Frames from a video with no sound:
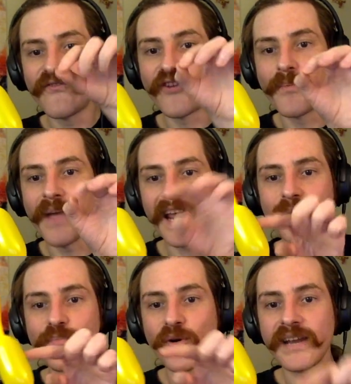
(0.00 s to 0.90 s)
from
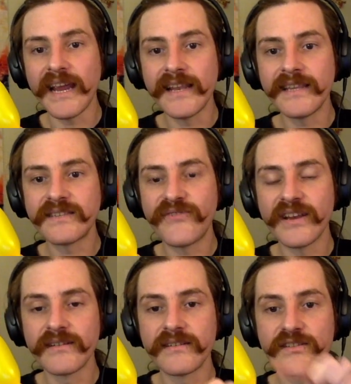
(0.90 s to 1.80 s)
any point in this
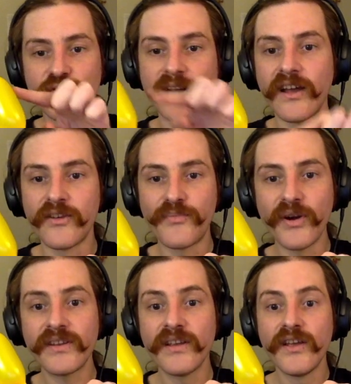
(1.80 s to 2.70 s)
field to any other
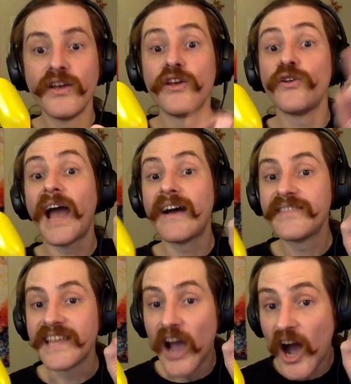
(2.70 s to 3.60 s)
point, you
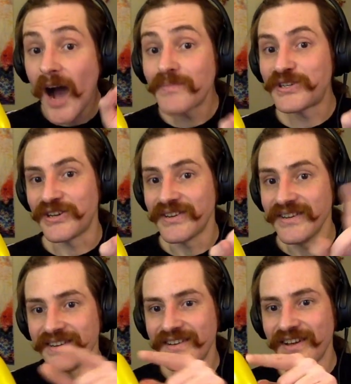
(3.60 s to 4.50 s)
have the
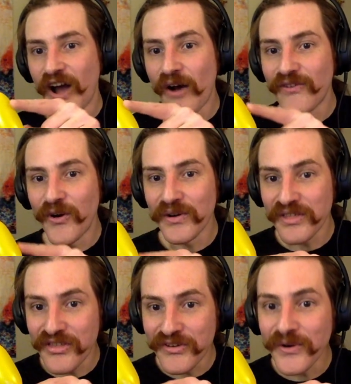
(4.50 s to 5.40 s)
option of going
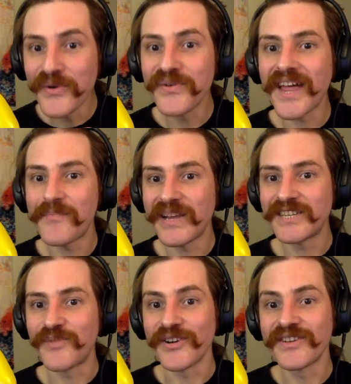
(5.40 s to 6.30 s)
through that pinch
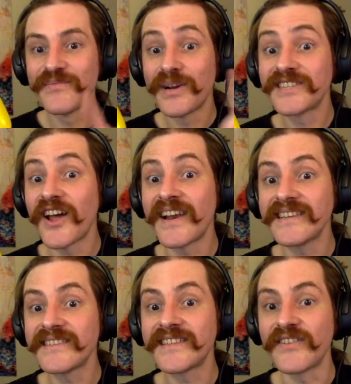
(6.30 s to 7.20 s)
point, but it's not
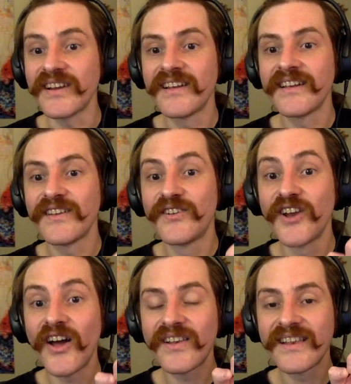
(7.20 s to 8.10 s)
necessary. You're
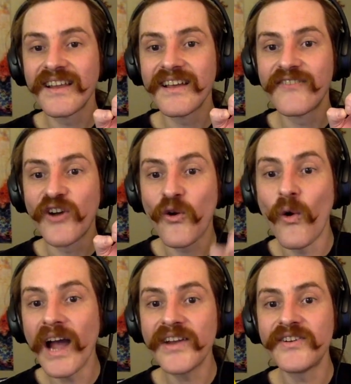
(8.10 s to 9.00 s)
not
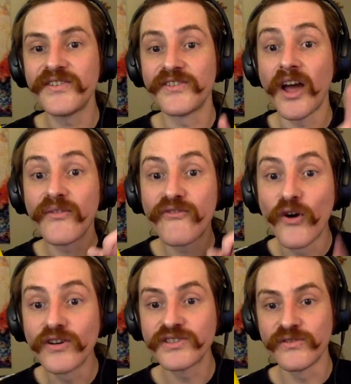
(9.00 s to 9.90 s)
required, you're not
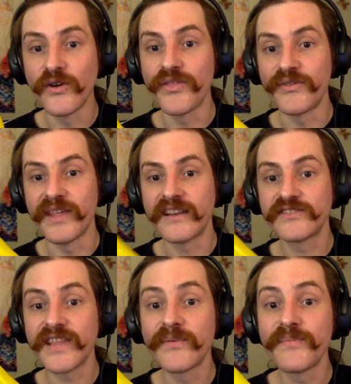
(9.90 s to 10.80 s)
forced to go through that. So
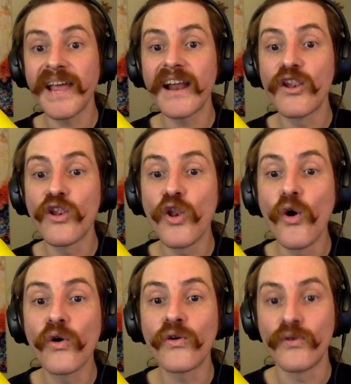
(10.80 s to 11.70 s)
that would be a
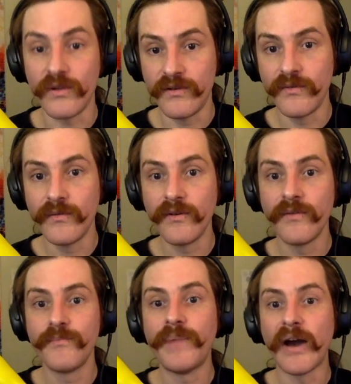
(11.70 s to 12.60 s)
local
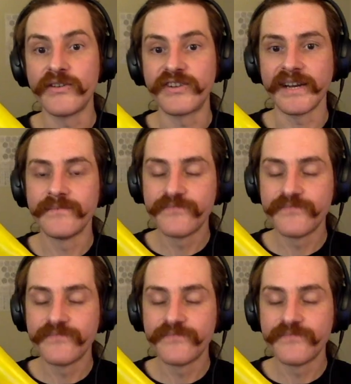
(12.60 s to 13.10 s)
boundary.